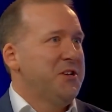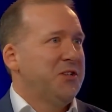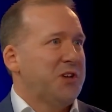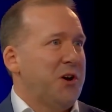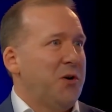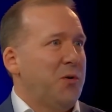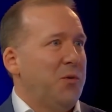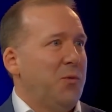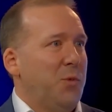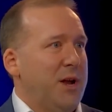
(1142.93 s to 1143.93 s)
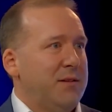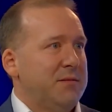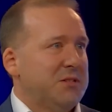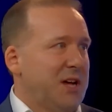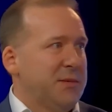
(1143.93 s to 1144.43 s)
So
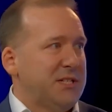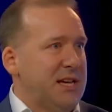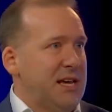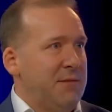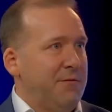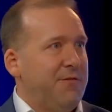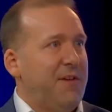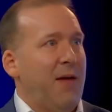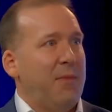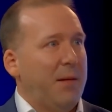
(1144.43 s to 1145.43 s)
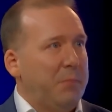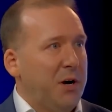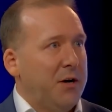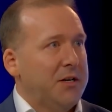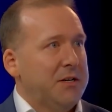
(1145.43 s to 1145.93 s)
when Simon's team found that
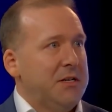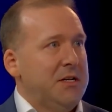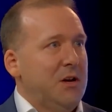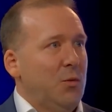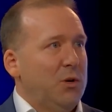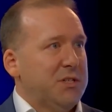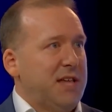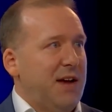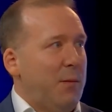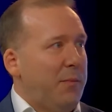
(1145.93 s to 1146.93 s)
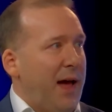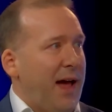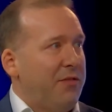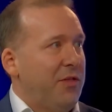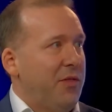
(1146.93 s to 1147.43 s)
bug, was there a
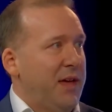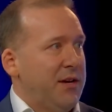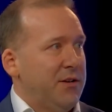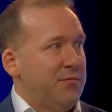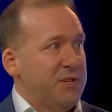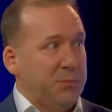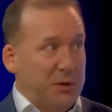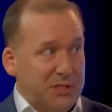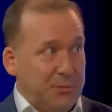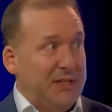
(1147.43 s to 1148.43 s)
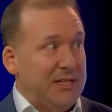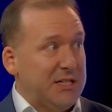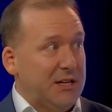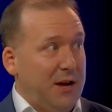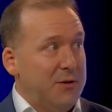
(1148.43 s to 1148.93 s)
path that they could responsibly
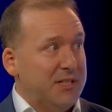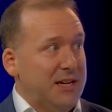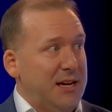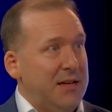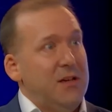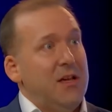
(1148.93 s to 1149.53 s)
disclose it,